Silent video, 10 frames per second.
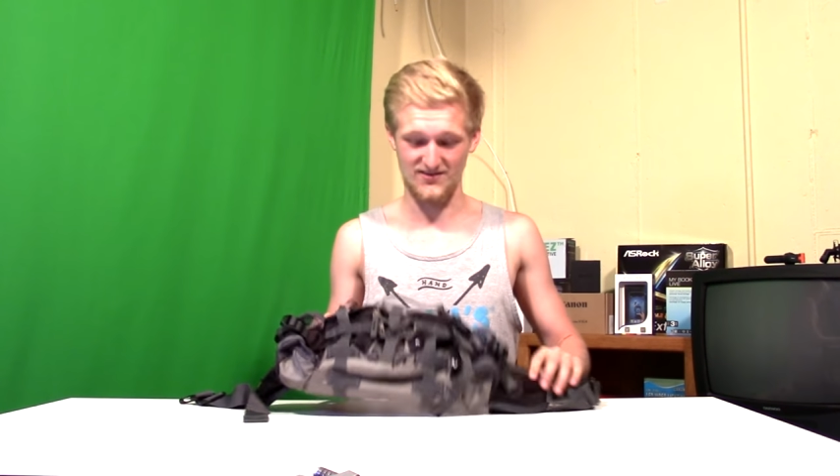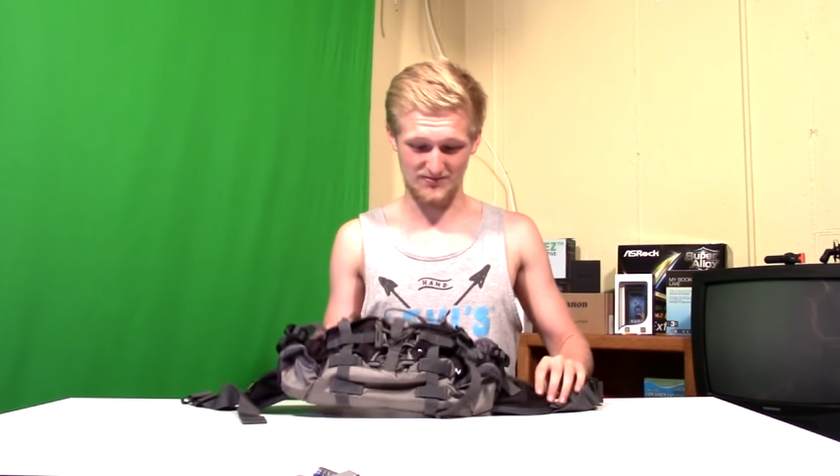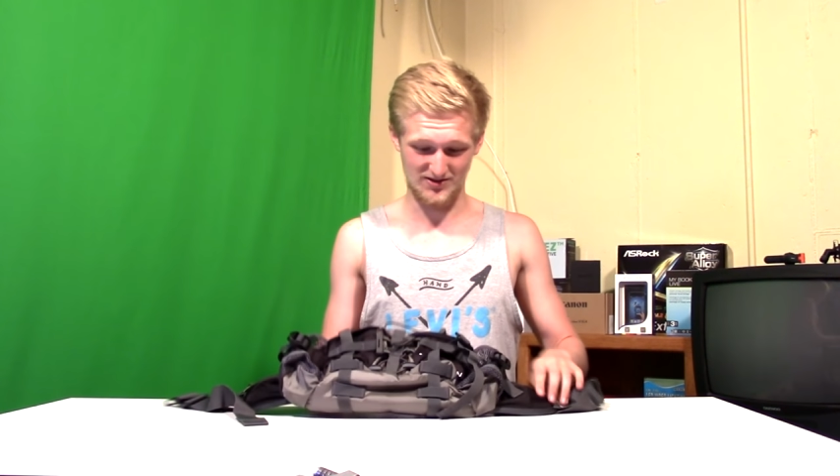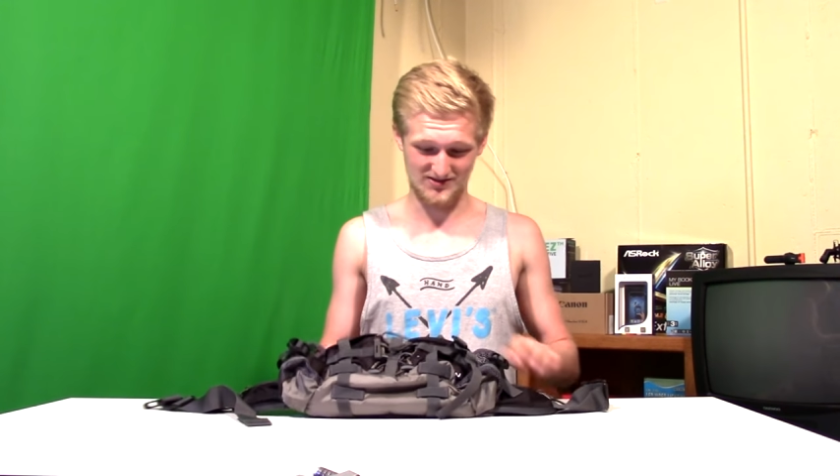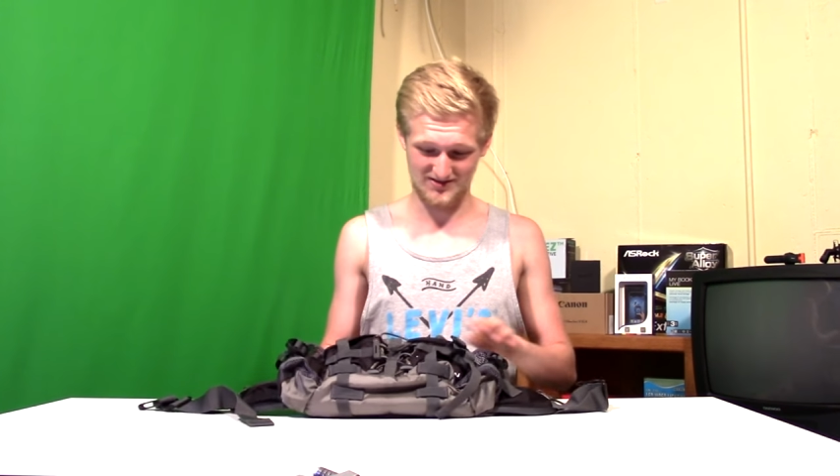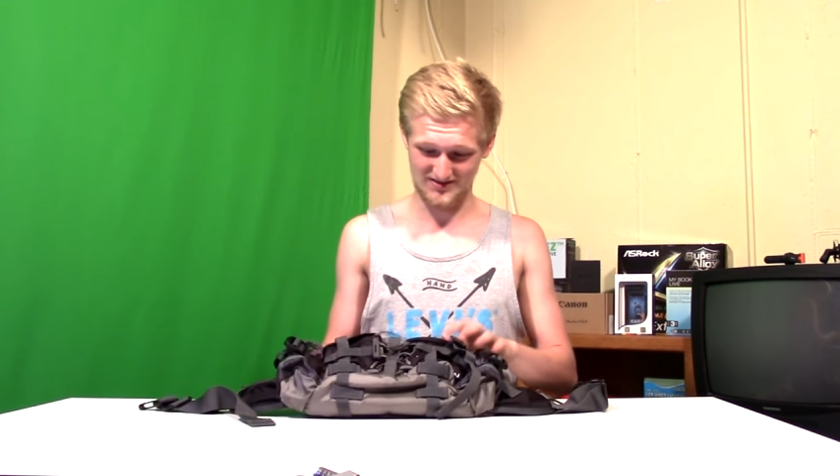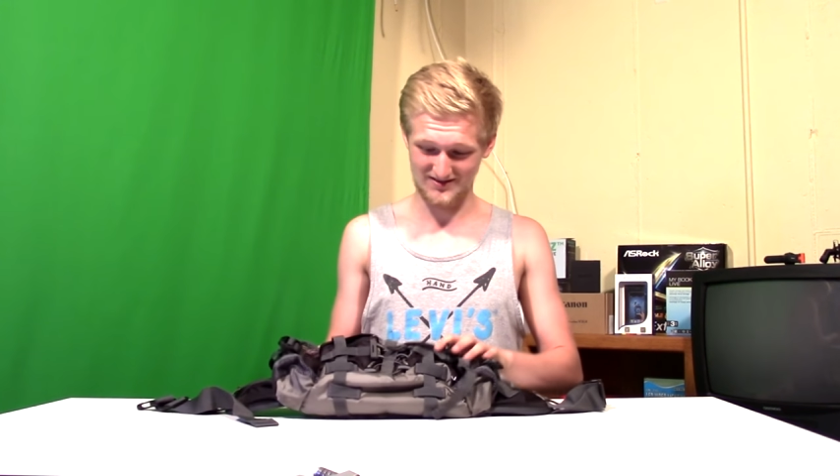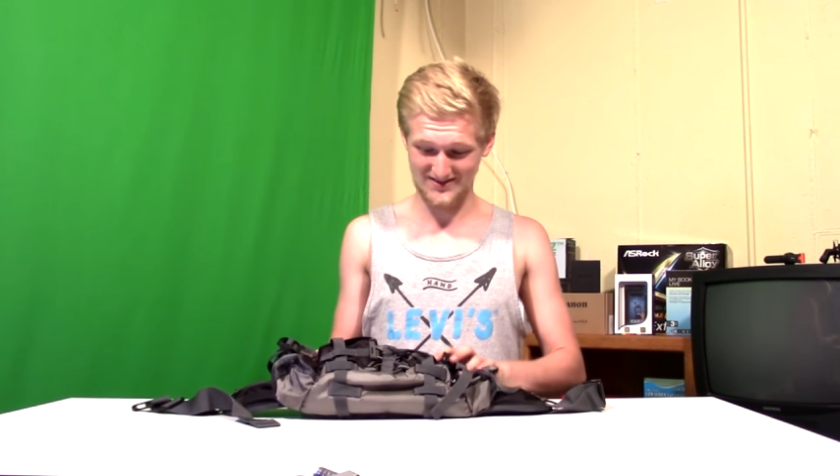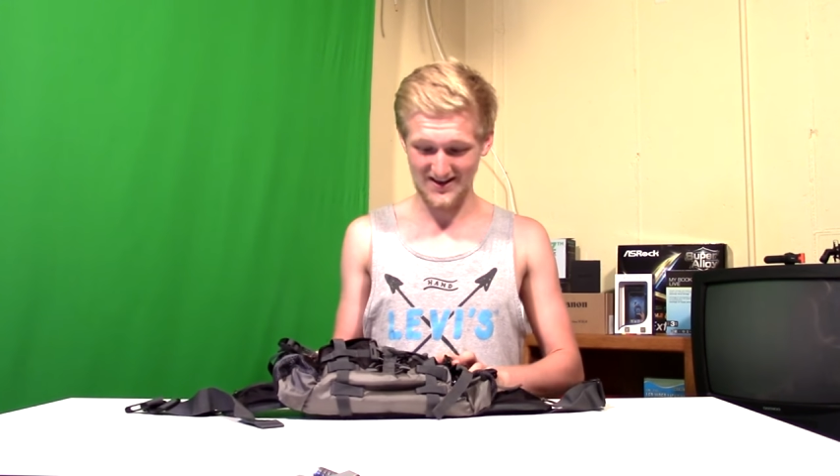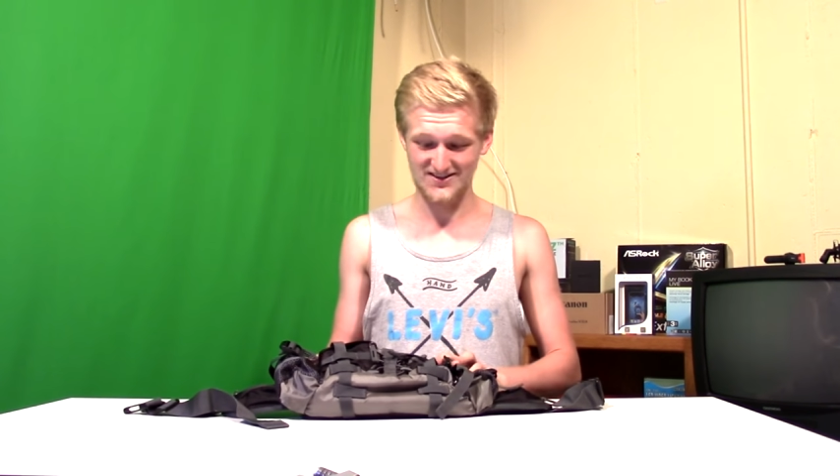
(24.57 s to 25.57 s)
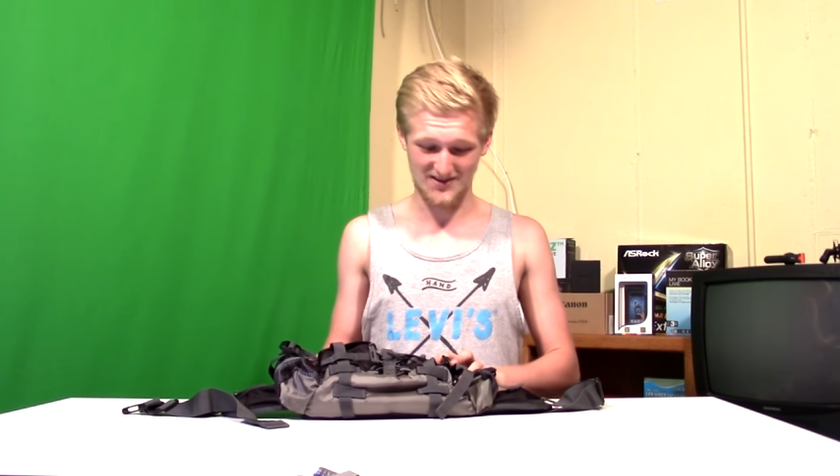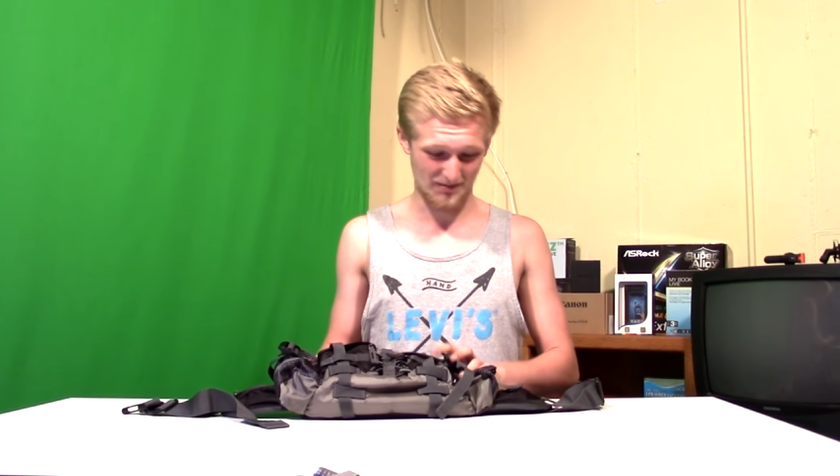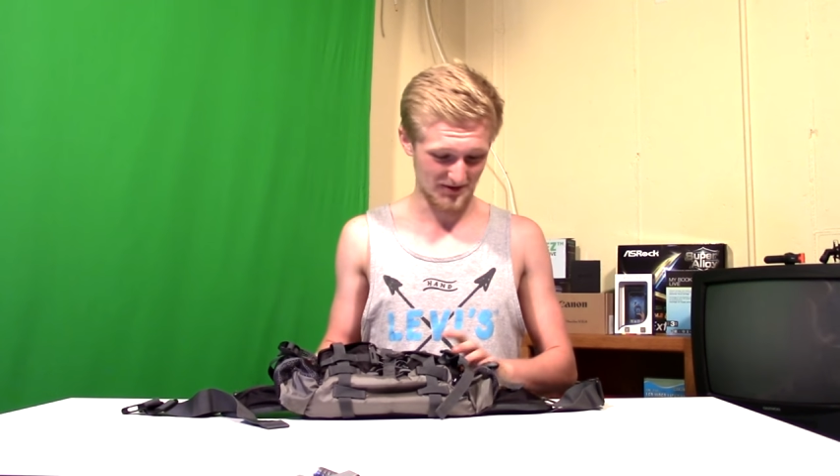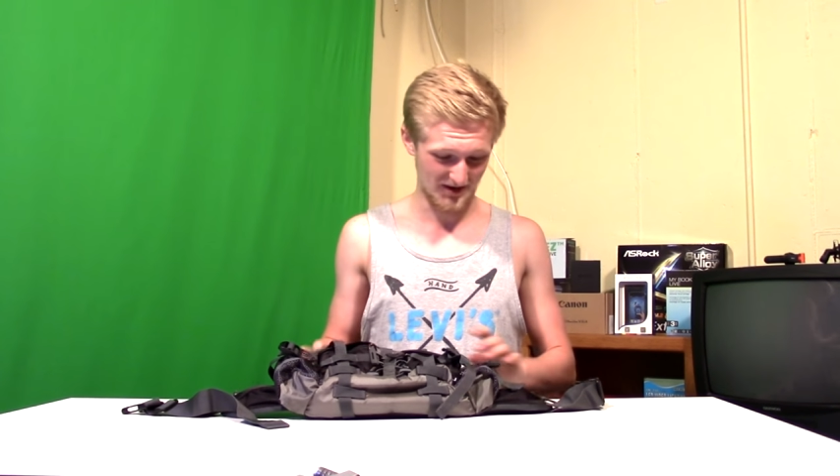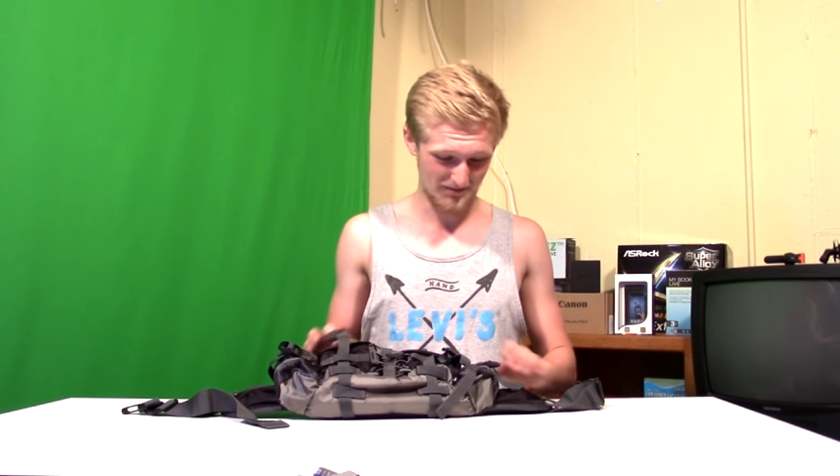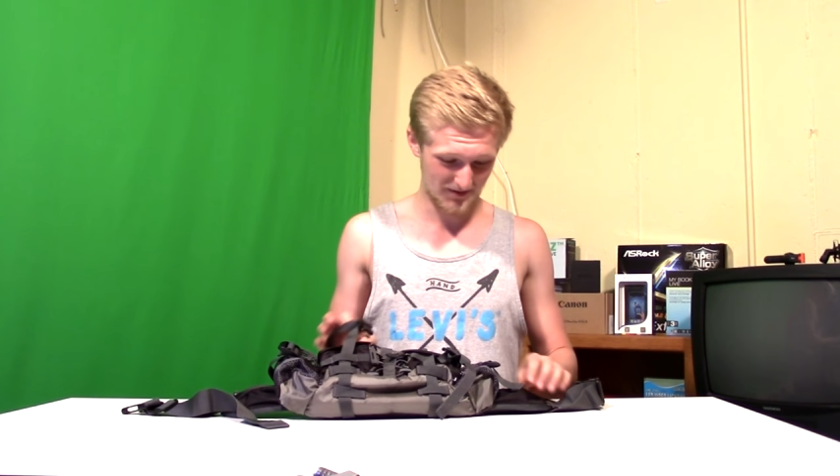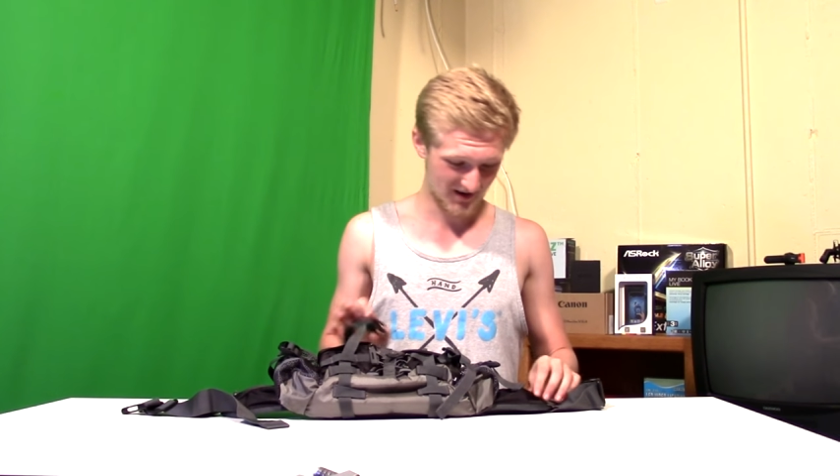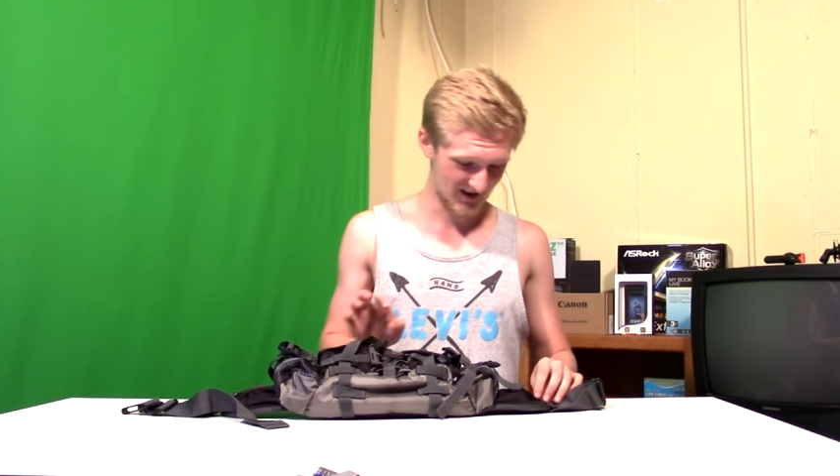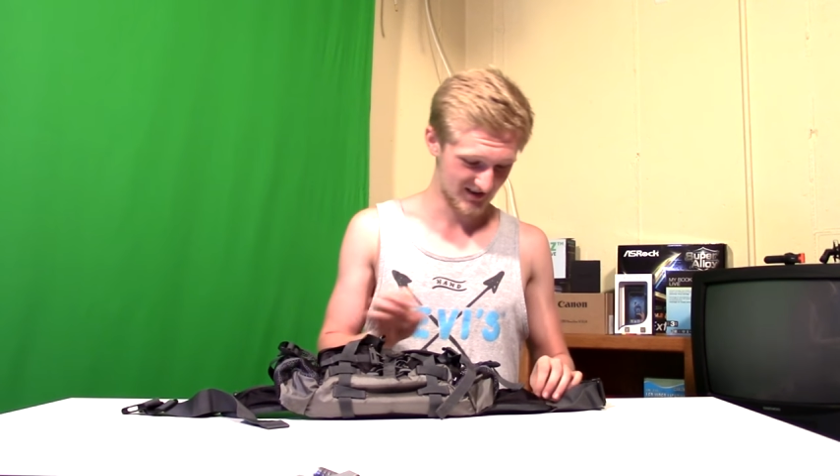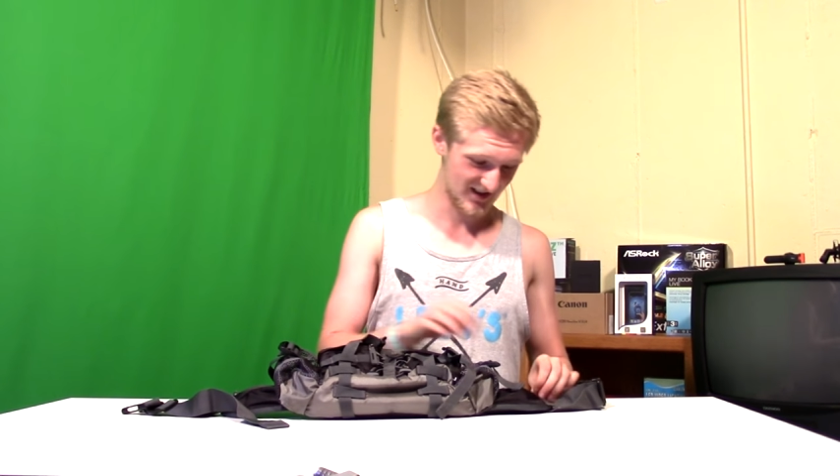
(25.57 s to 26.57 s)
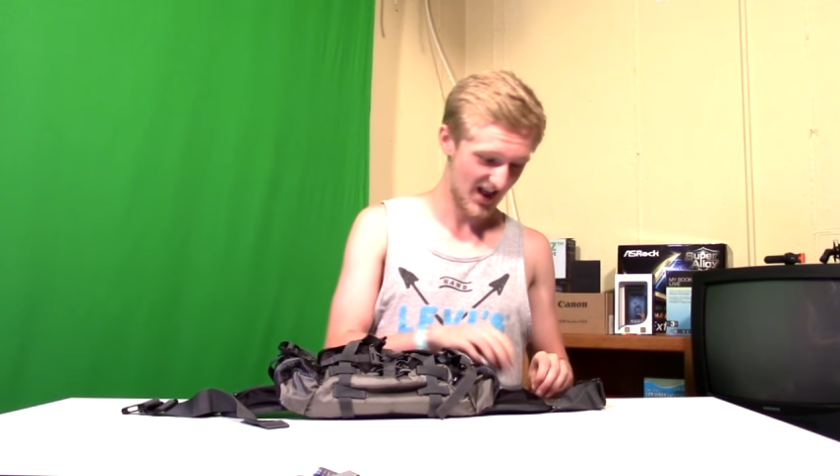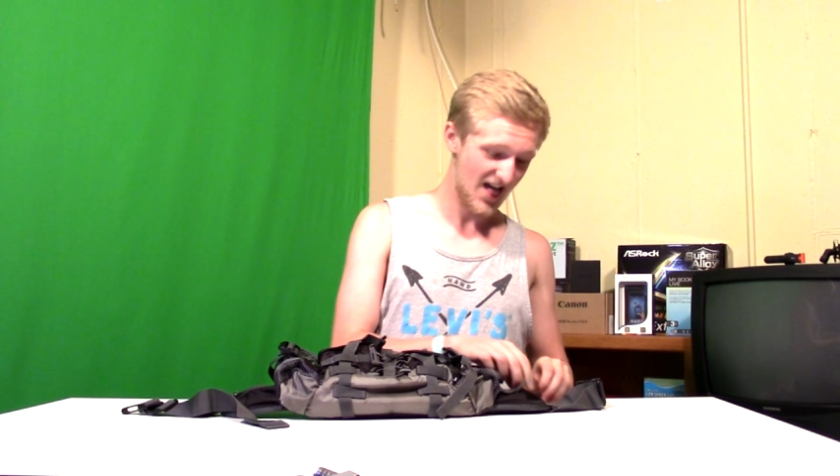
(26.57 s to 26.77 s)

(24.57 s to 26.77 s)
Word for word: which says something because